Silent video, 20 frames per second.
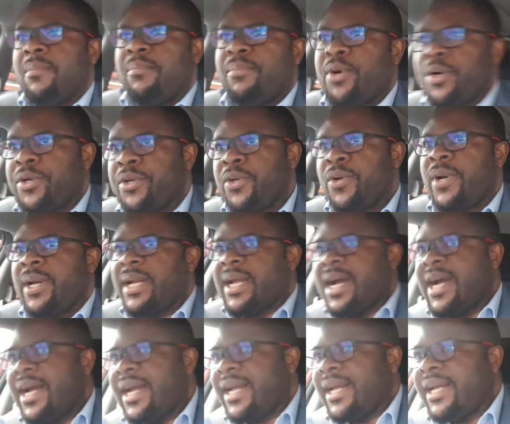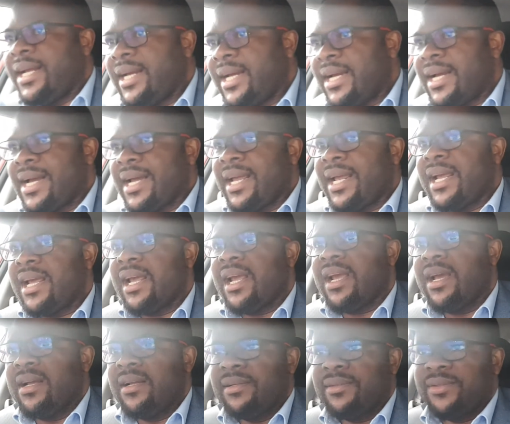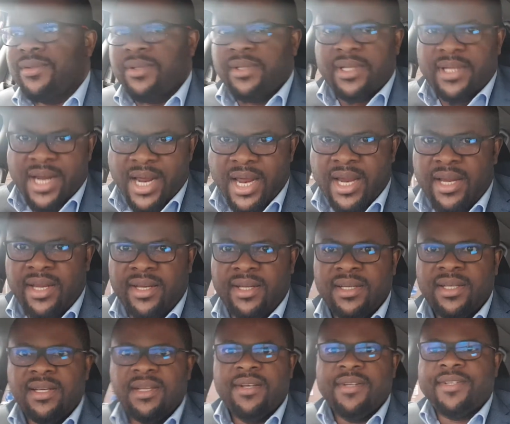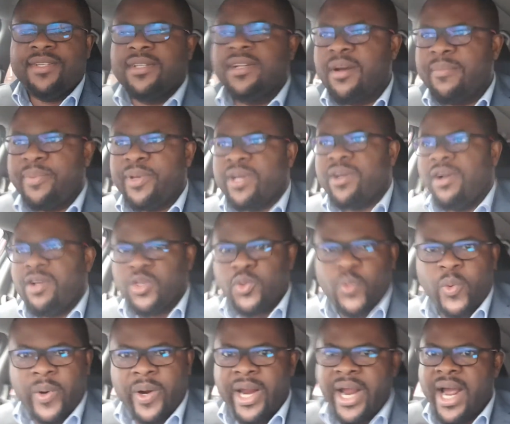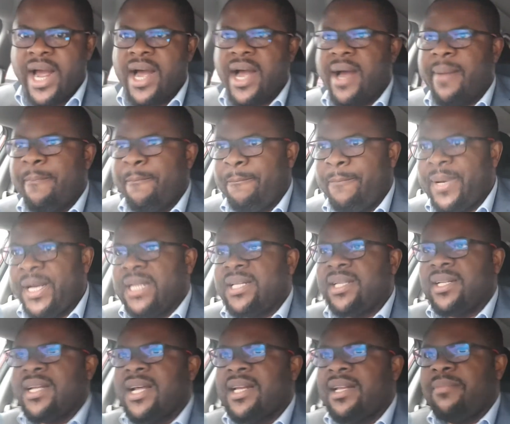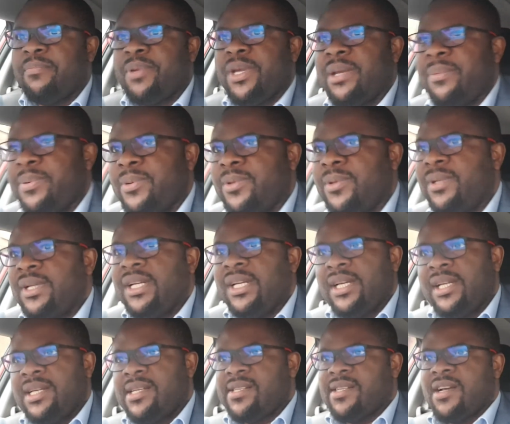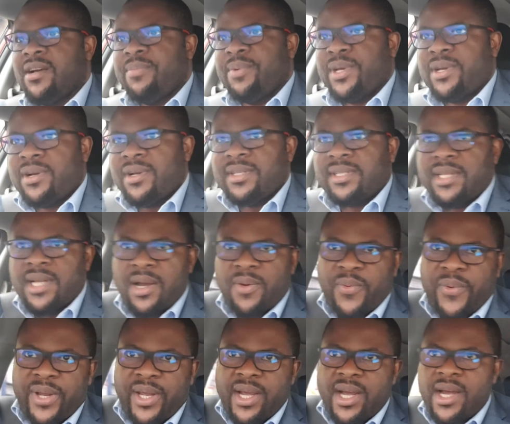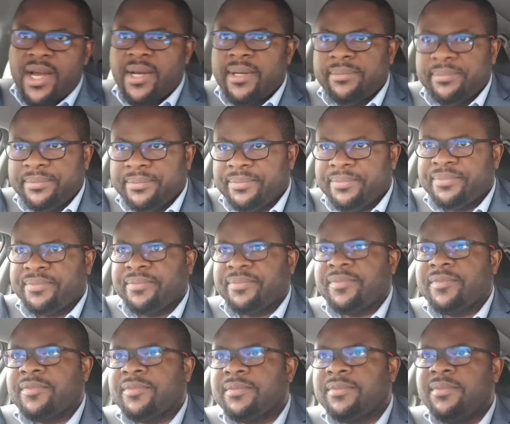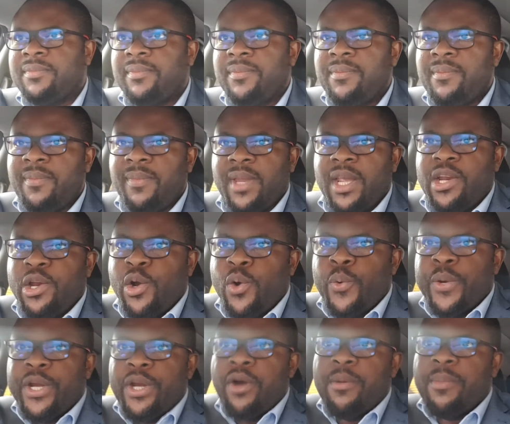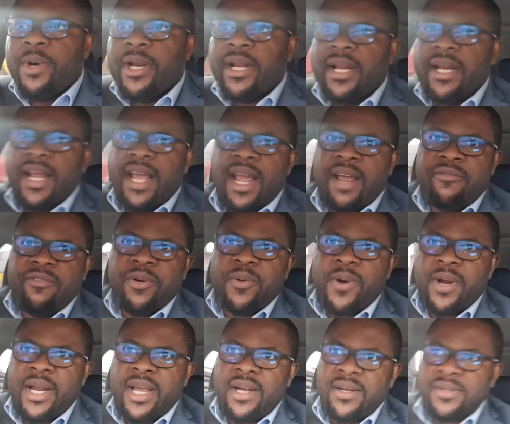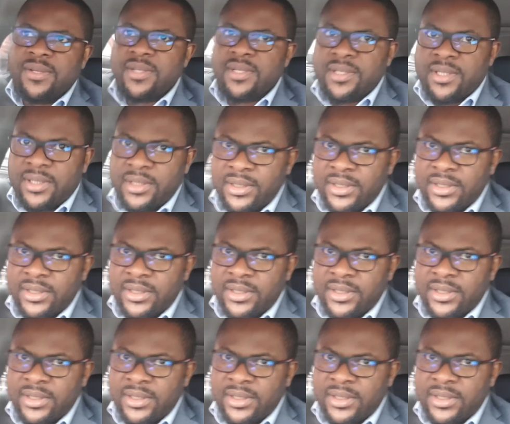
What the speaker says: But you and I are here today. It's not because we are better than the people. It's not because that we are, you know, we know more than everyone else.